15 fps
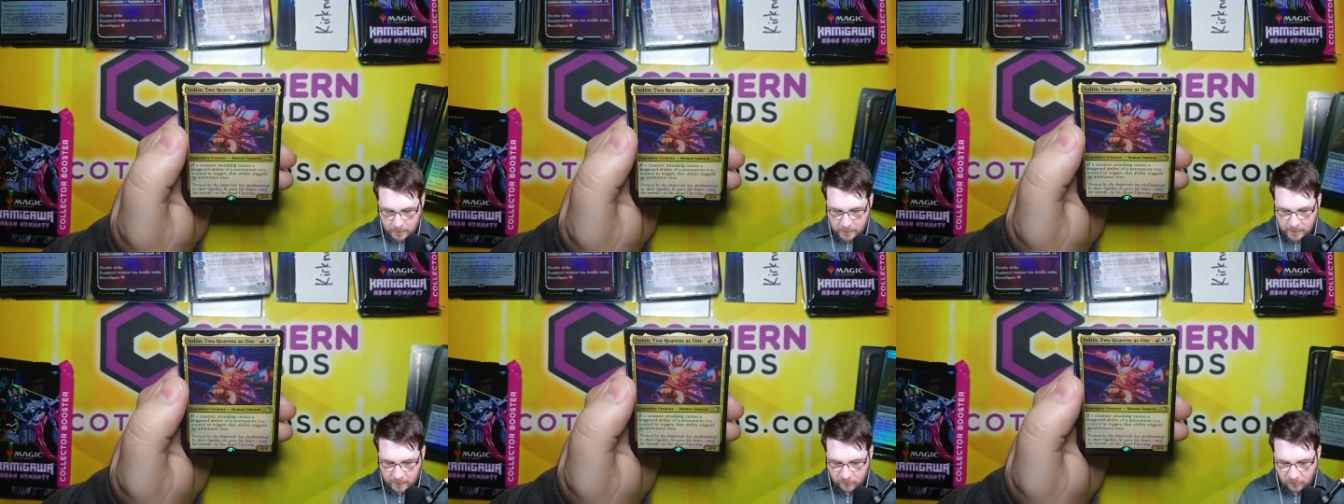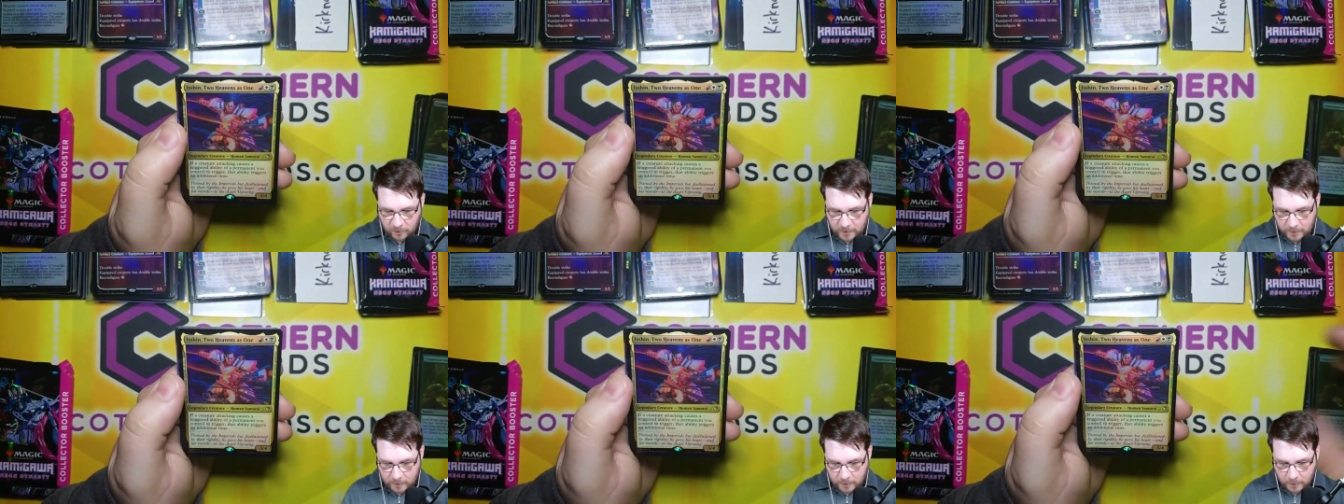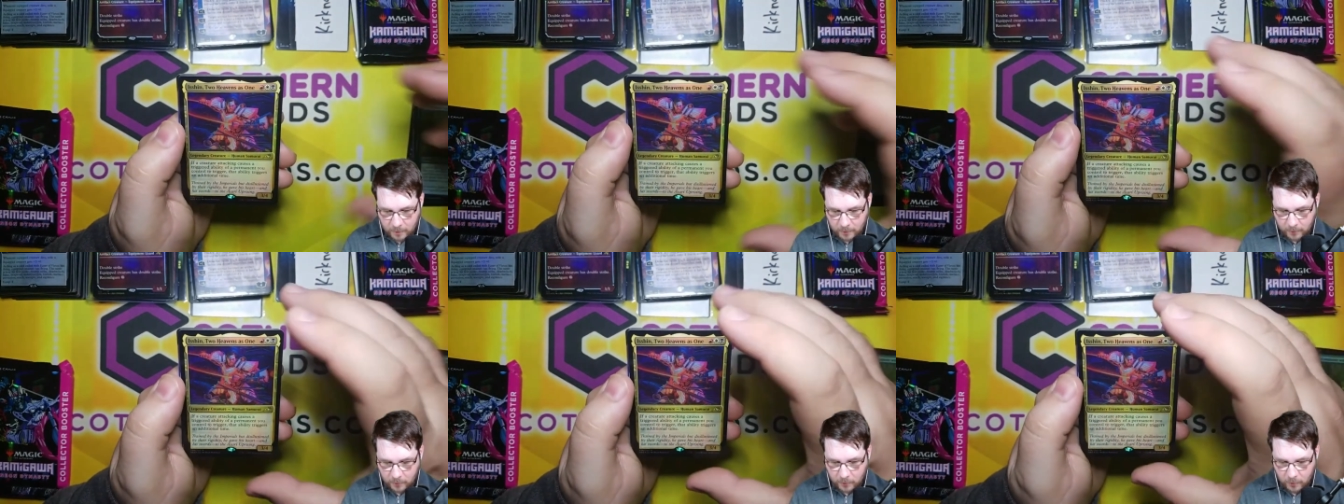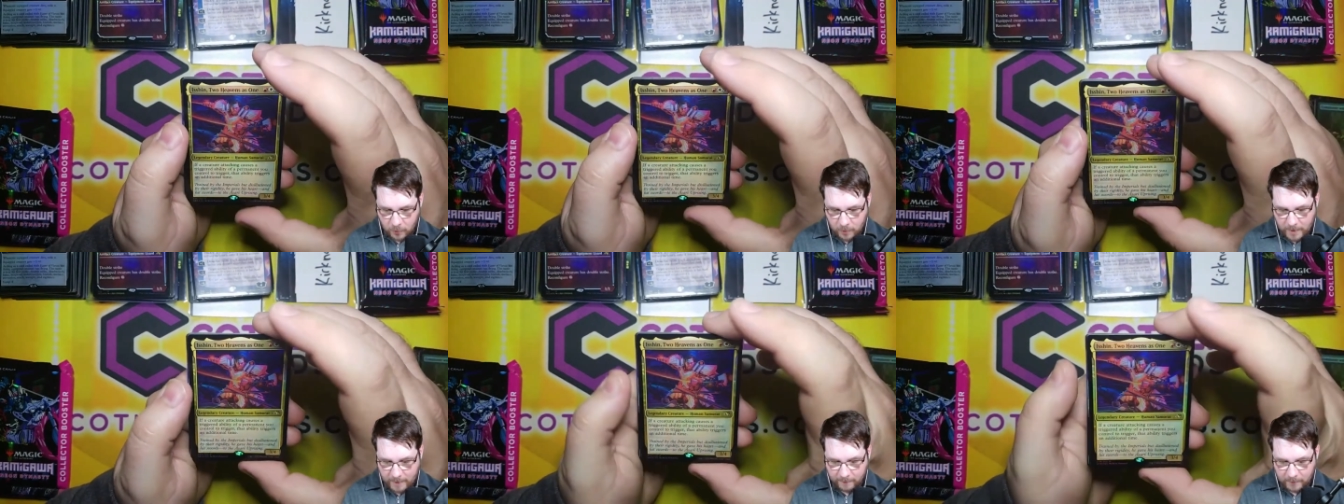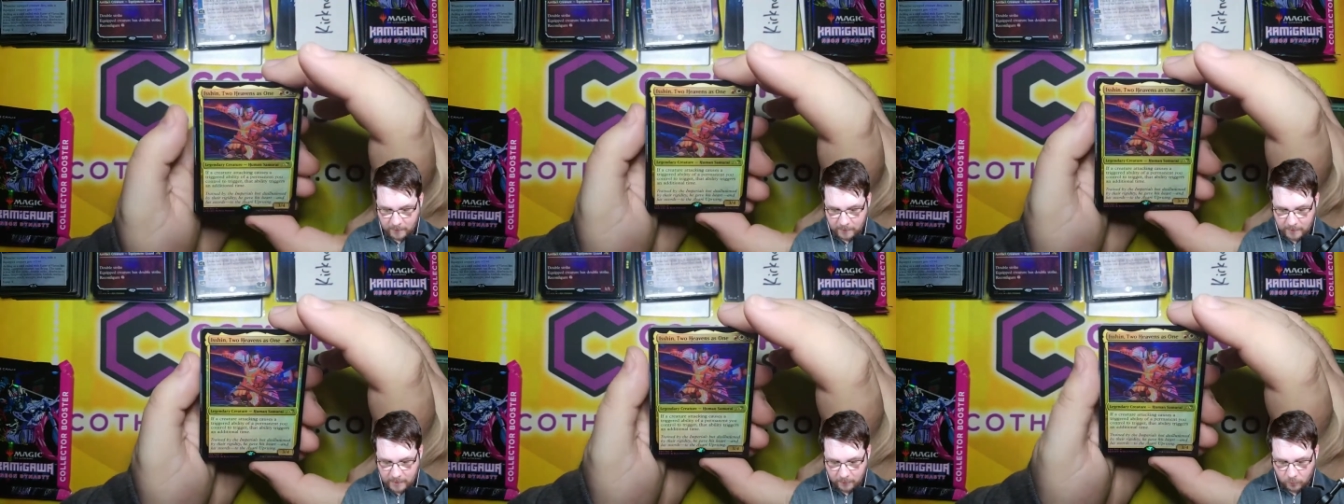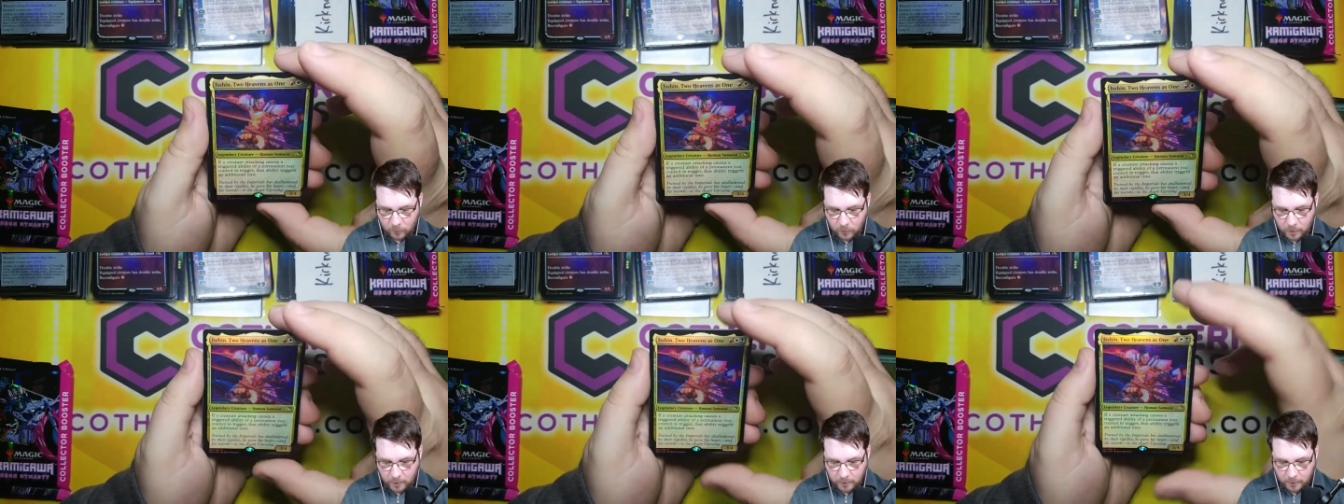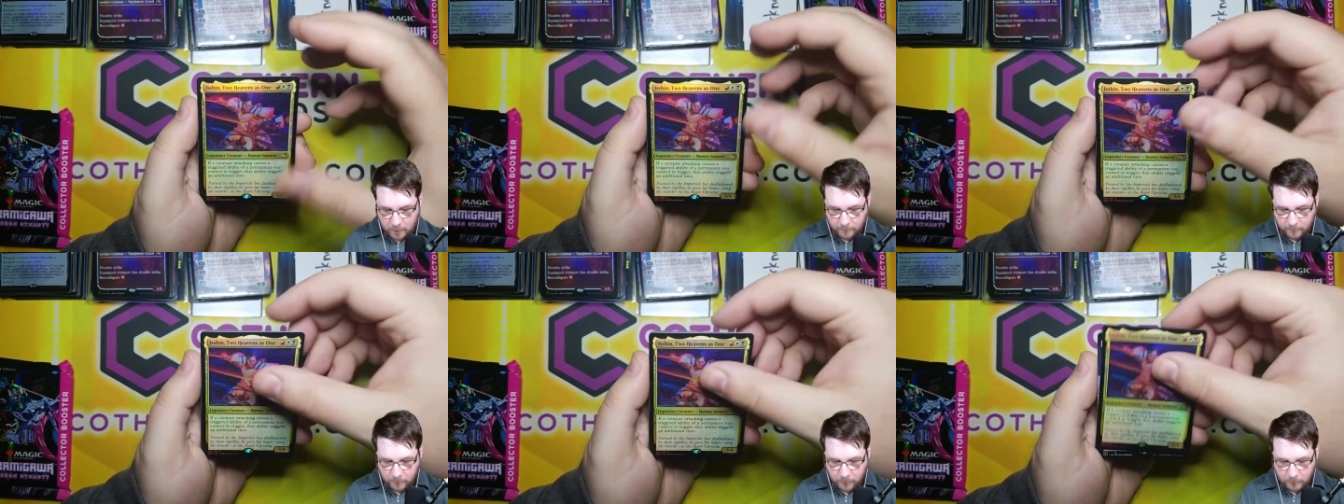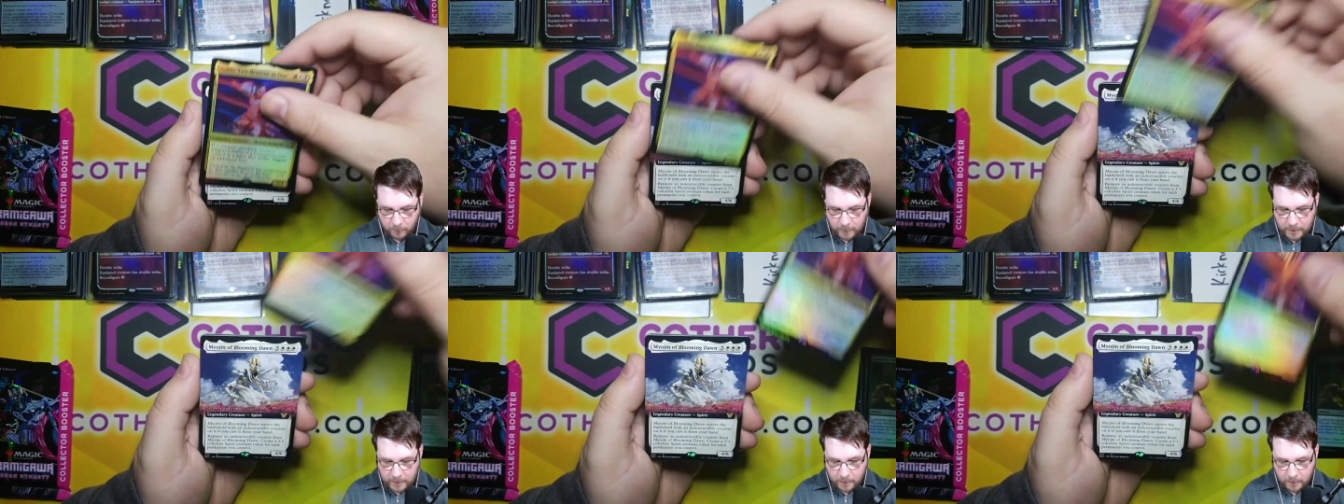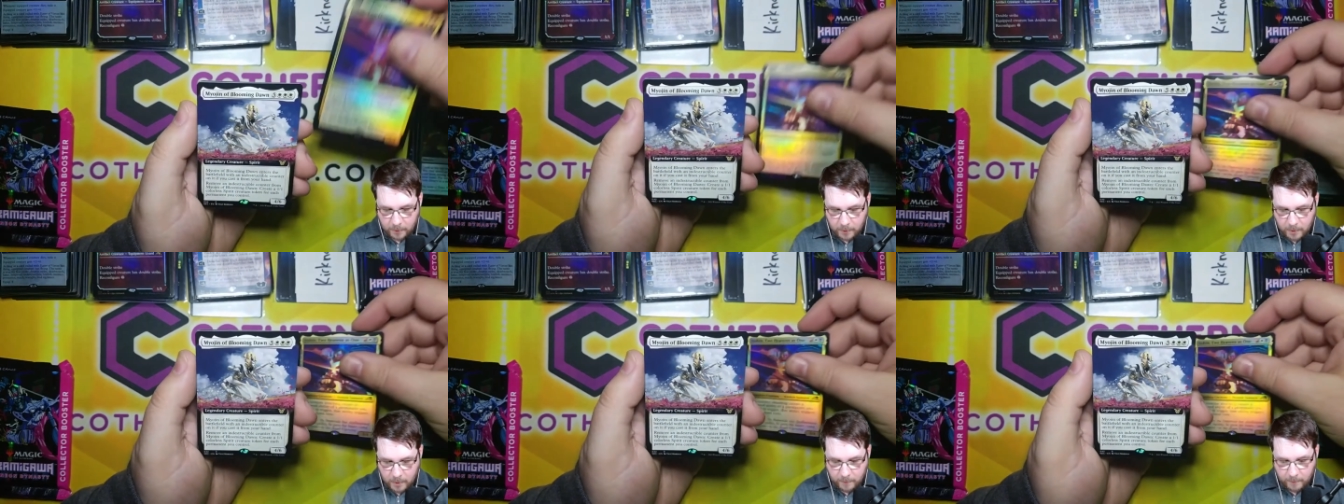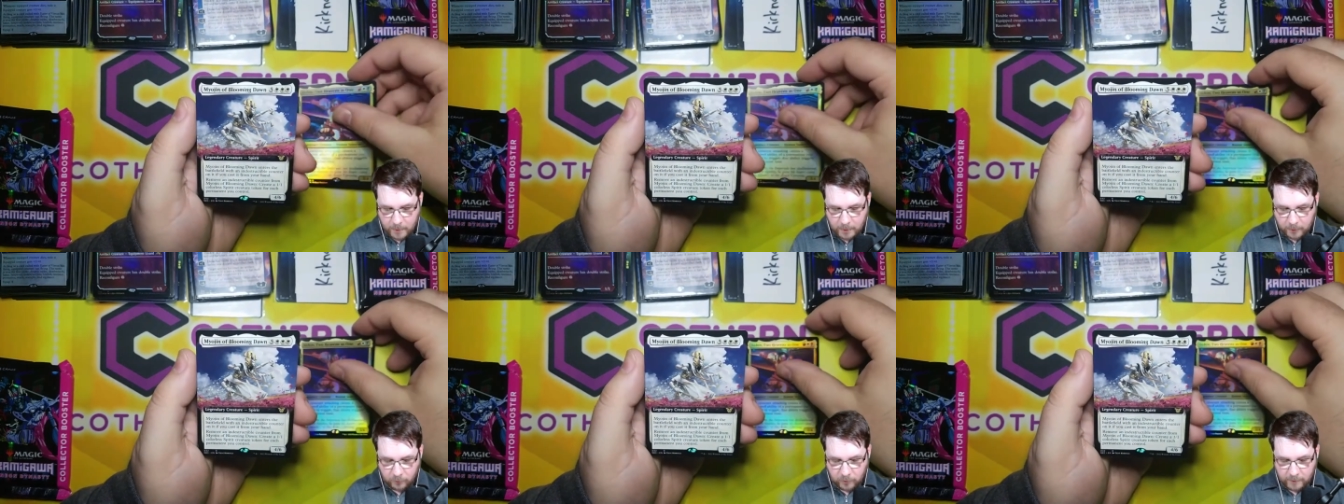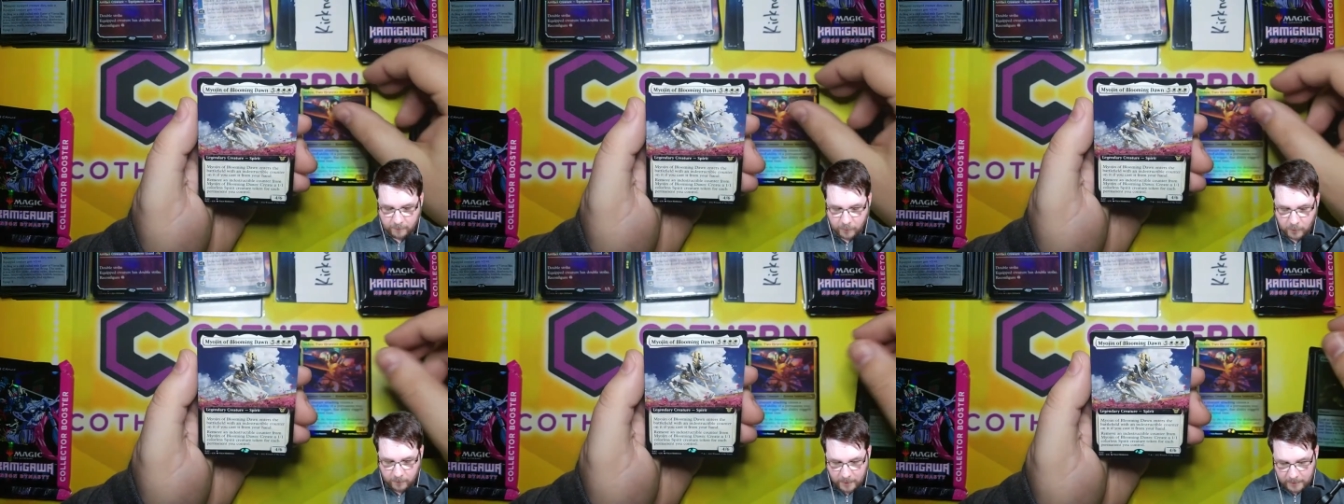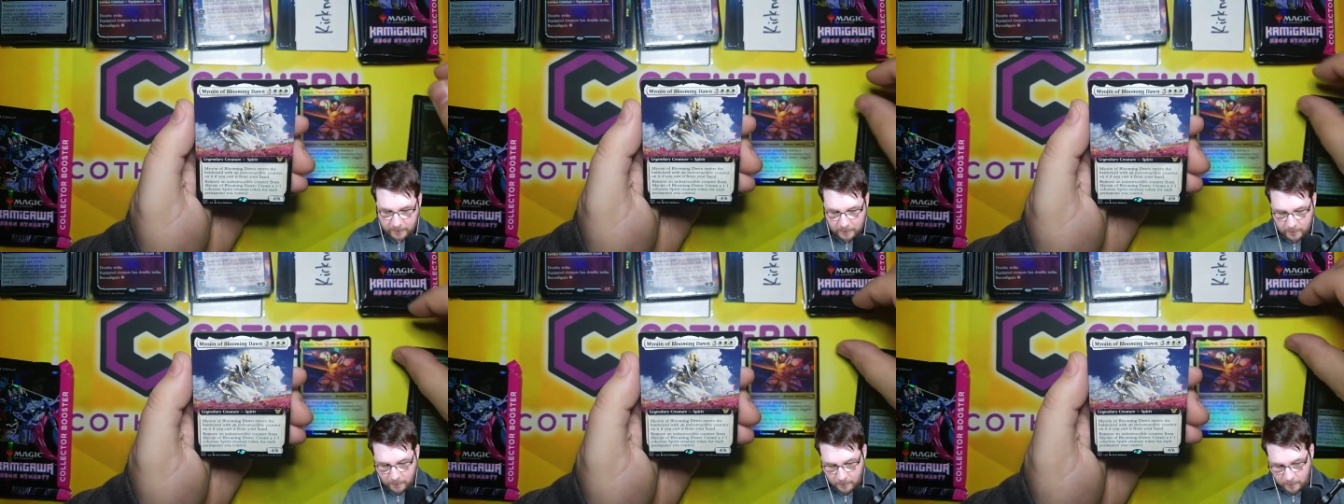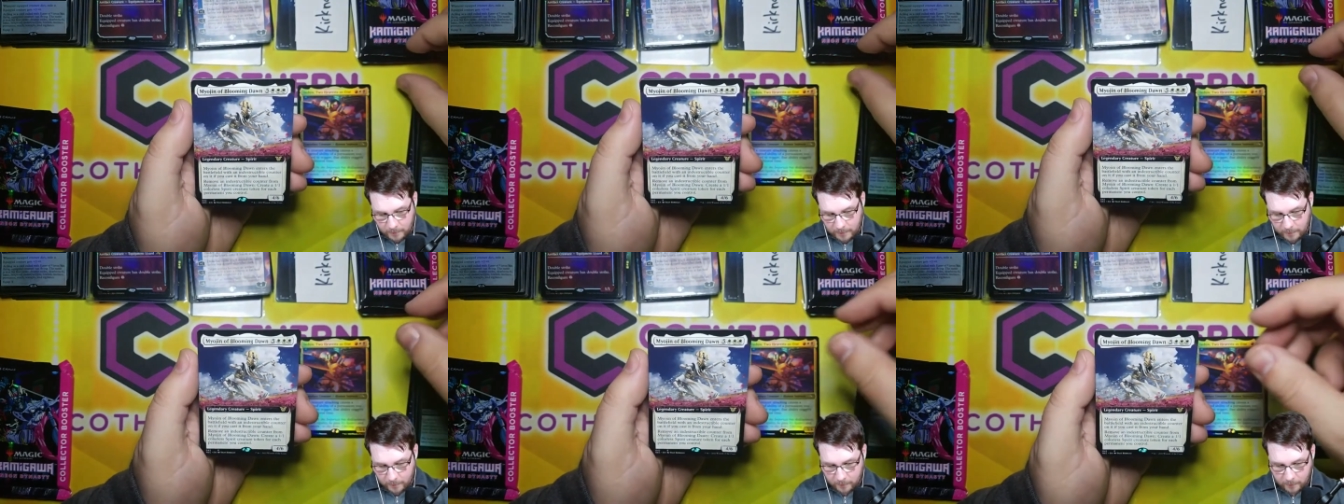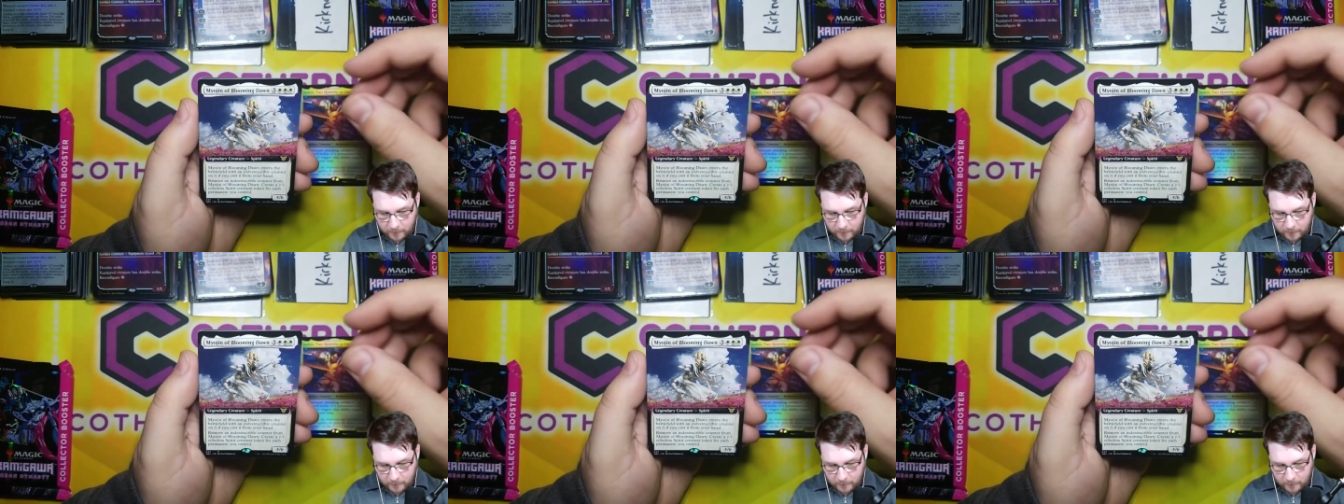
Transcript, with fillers: Ishin, two heavens as one. Foil rare. Myojin of Blooming Dawn